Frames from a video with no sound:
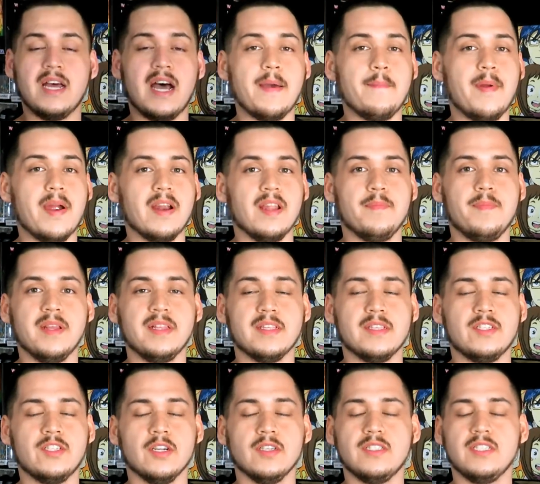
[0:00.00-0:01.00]
I barely picked
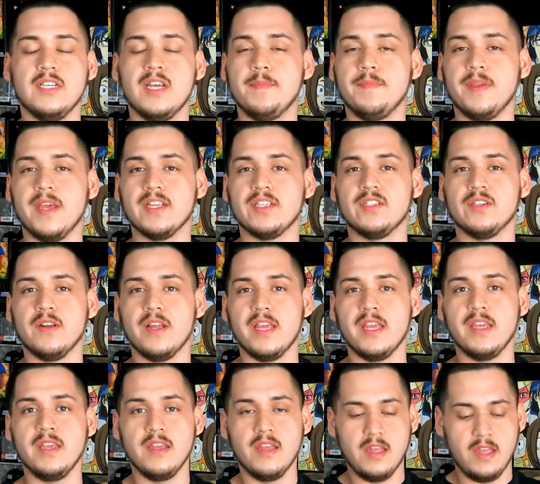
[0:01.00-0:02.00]
this jersey up
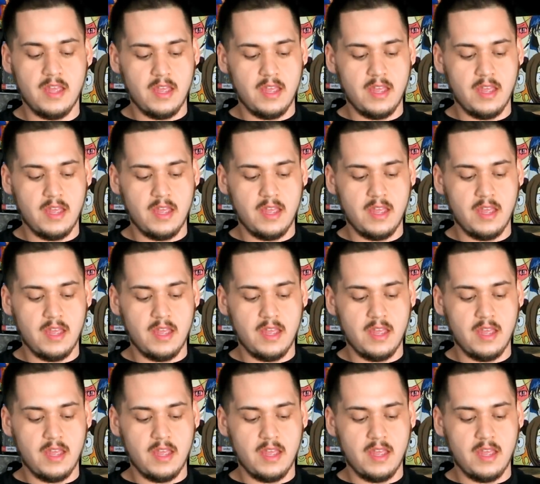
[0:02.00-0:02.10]
yesterday,